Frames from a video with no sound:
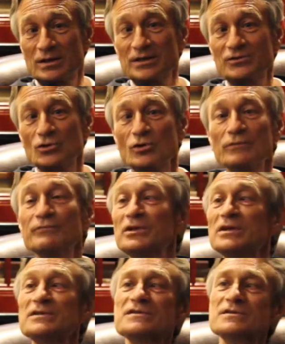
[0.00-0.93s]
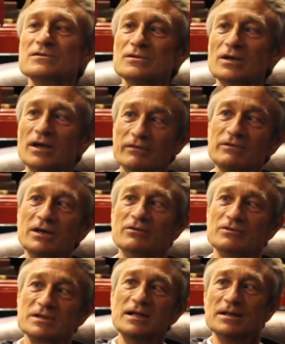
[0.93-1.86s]
get the confidence having
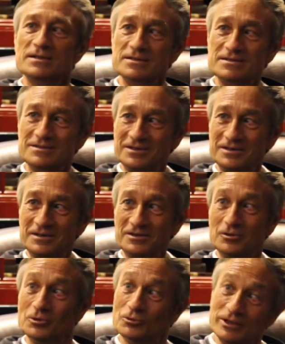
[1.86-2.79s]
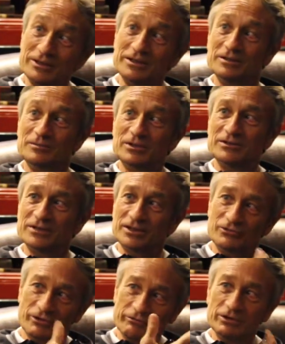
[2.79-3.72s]
results uh, already.
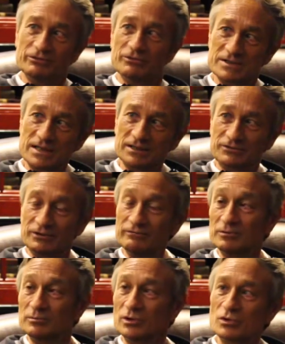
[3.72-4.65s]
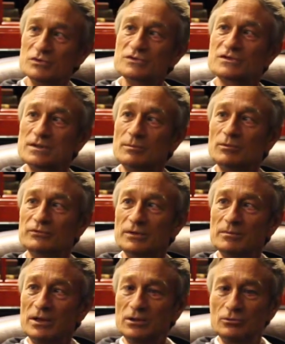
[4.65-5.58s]
They're driven, result driven, because some of
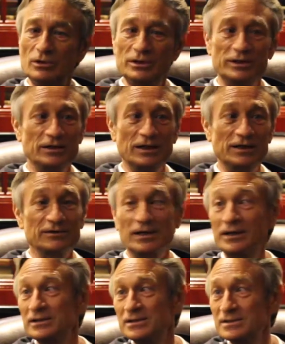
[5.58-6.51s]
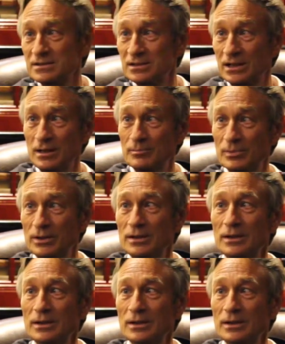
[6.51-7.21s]
them are already eight, nine years in the club.